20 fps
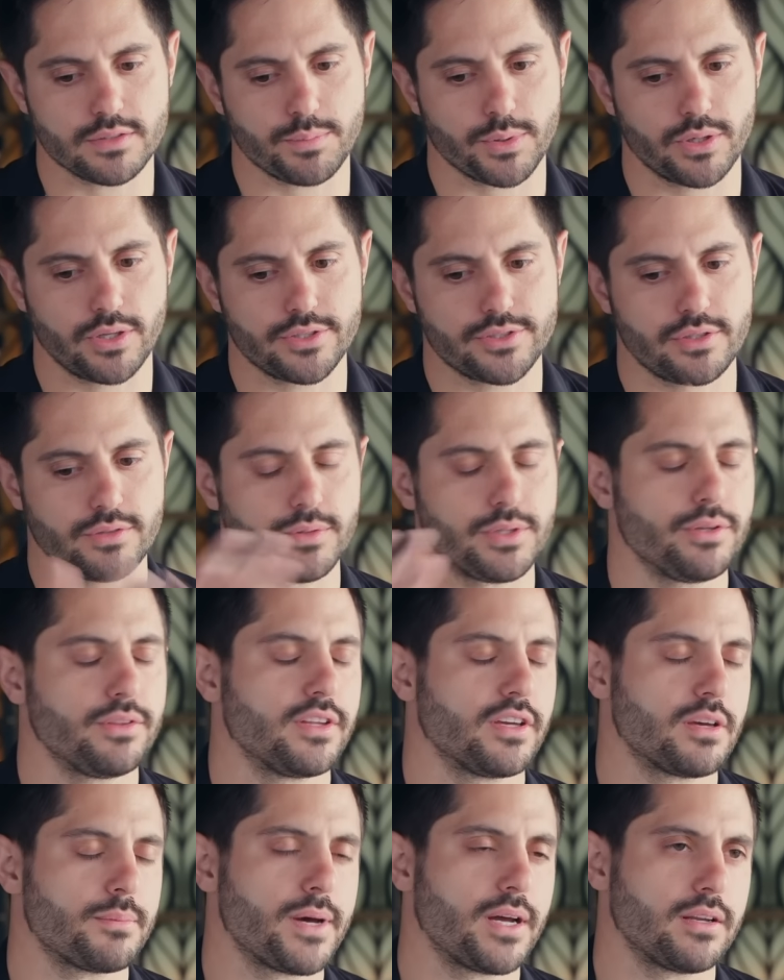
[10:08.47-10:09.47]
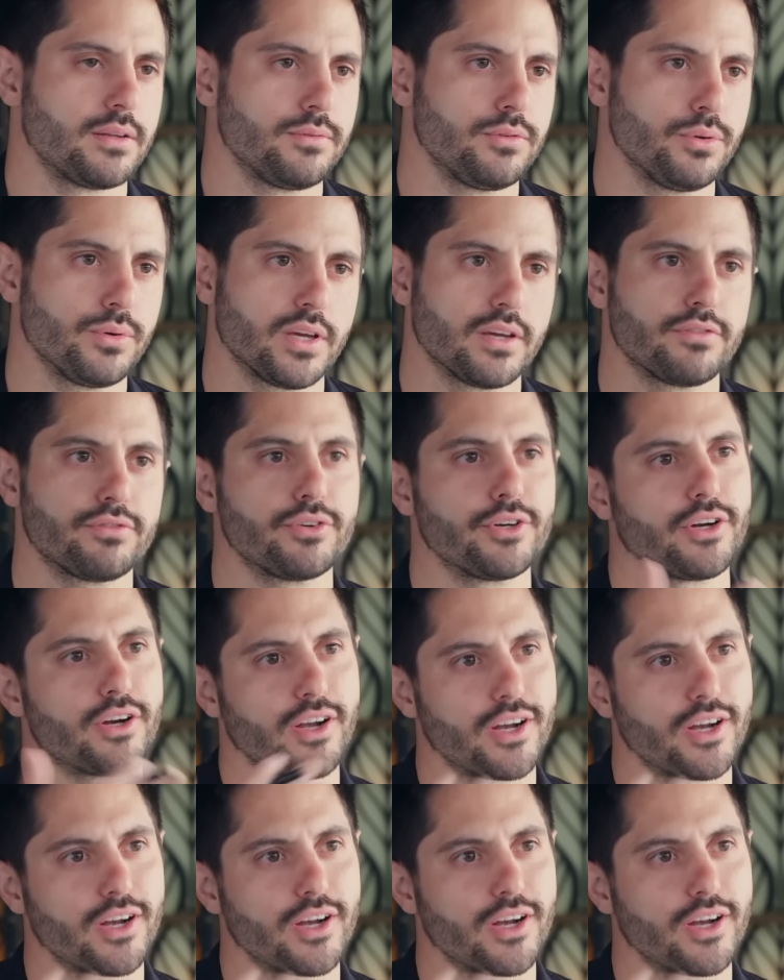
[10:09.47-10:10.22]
but also when you think about it, doing it for your